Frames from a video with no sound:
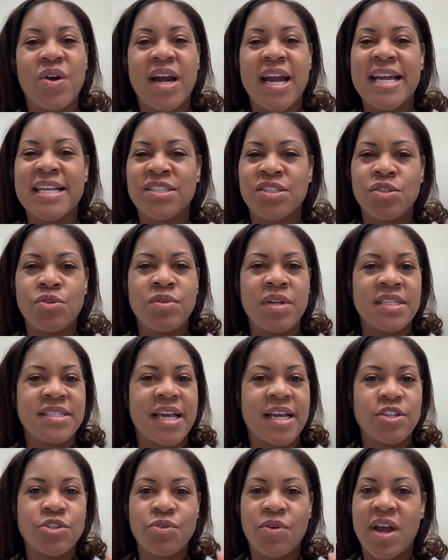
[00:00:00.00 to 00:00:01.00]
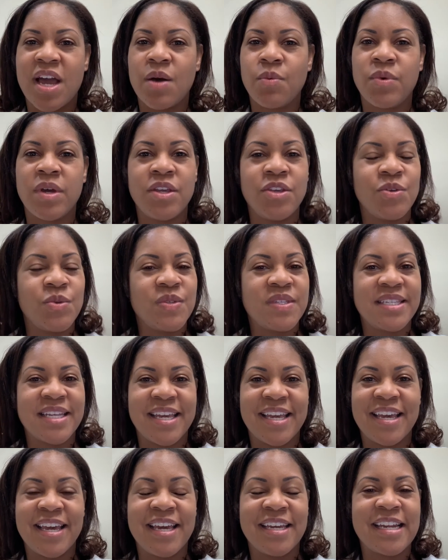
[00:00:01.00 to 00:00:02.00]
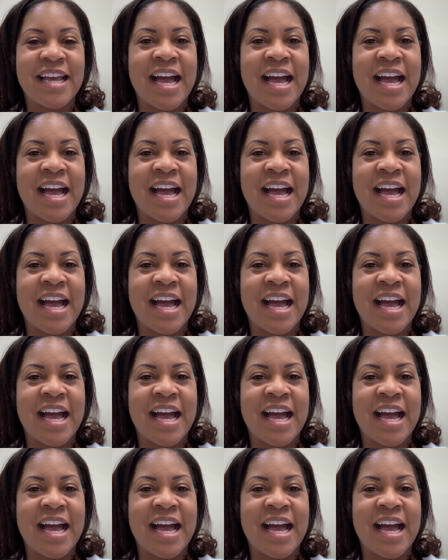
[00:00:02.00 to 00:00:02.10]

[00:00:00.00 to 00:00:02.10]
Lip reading: "As soon as I tried what you said,